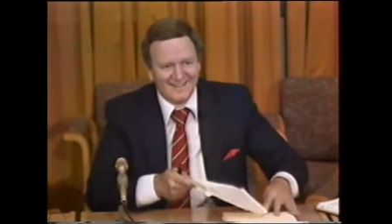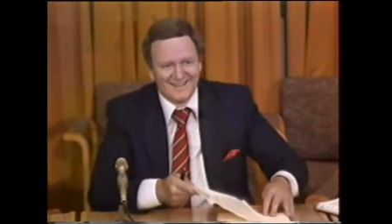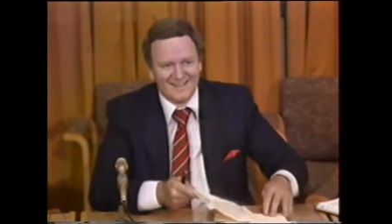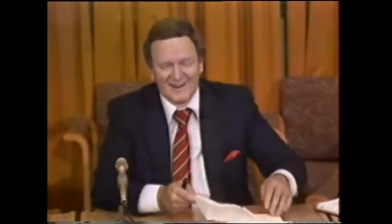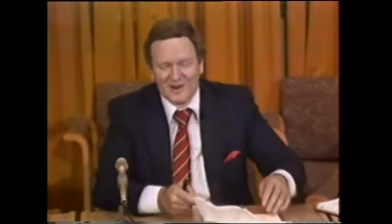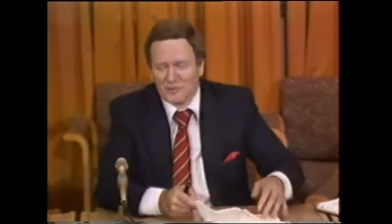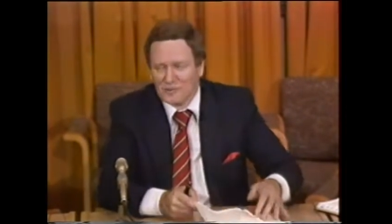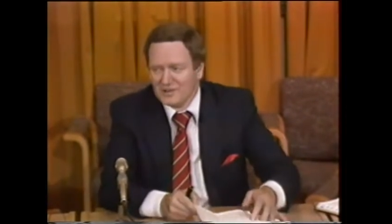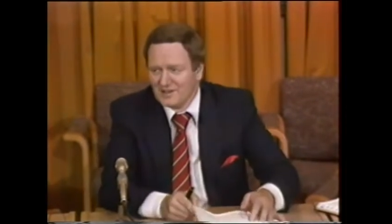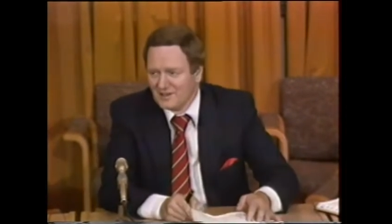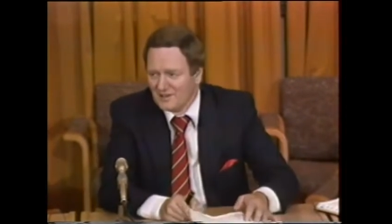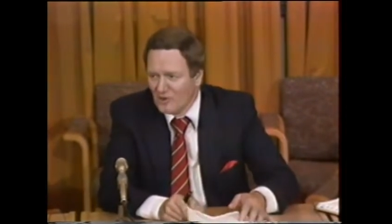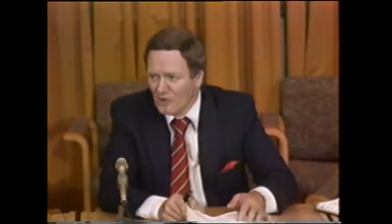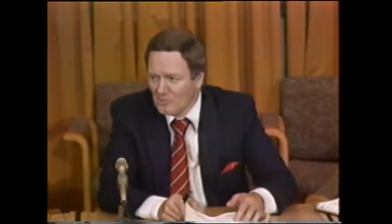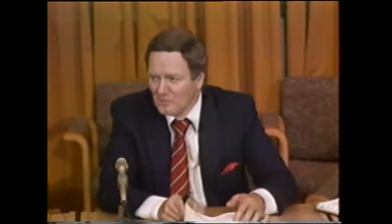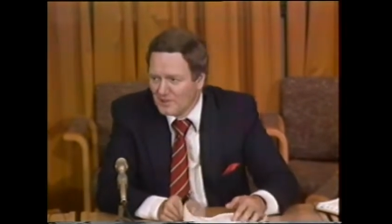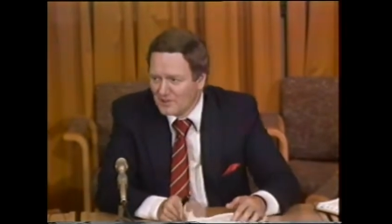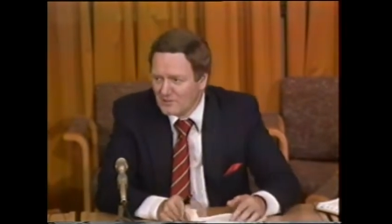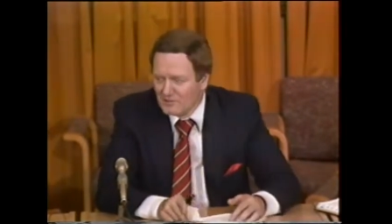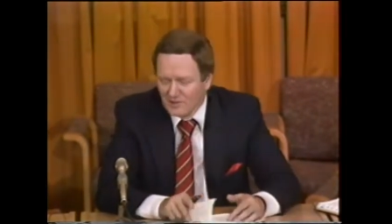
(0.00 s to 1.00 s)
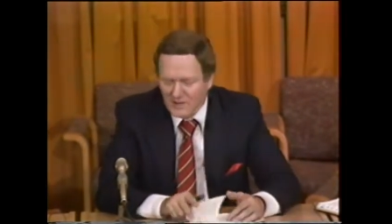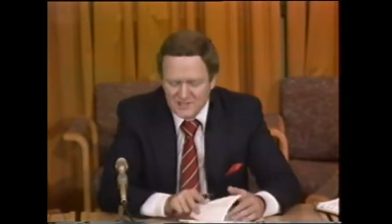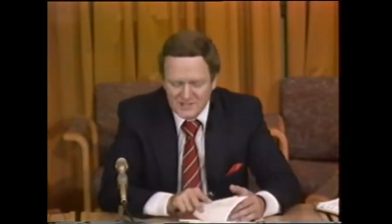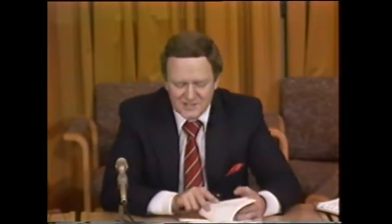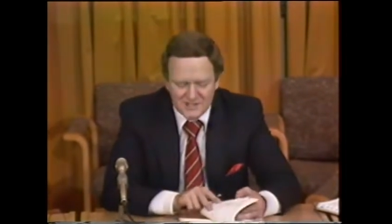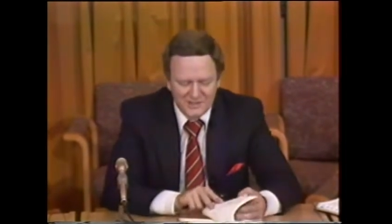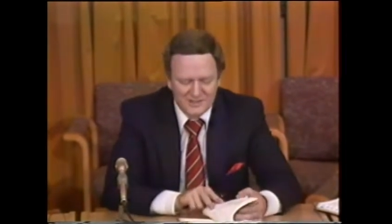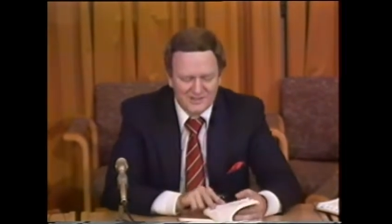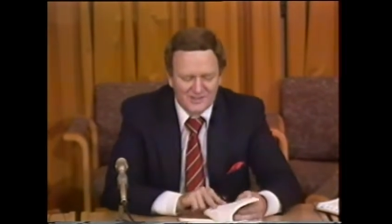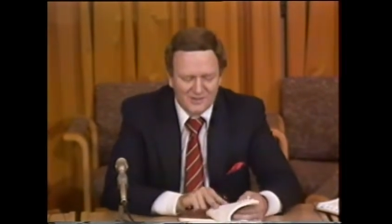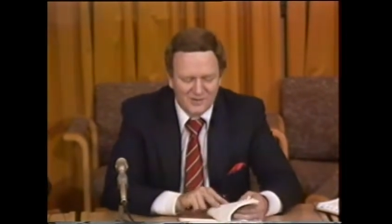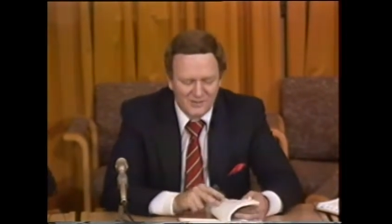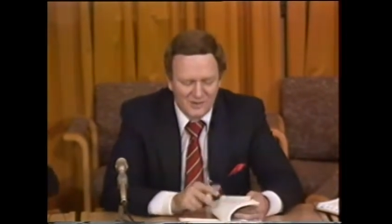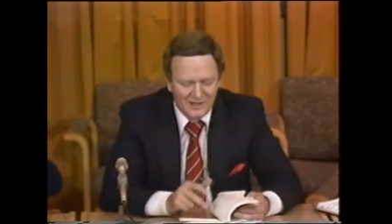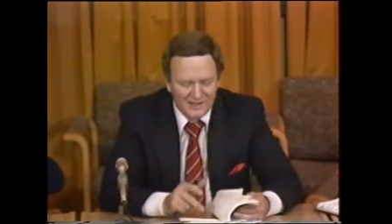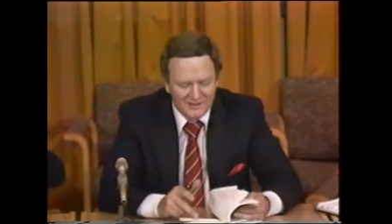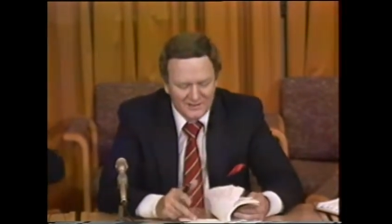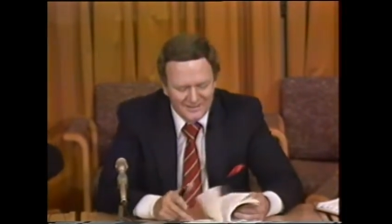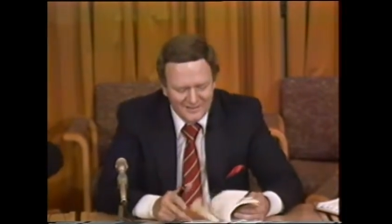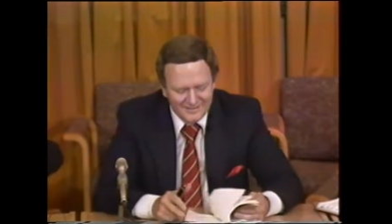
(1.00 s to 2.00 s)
Are we open to Surprise questions you. or what?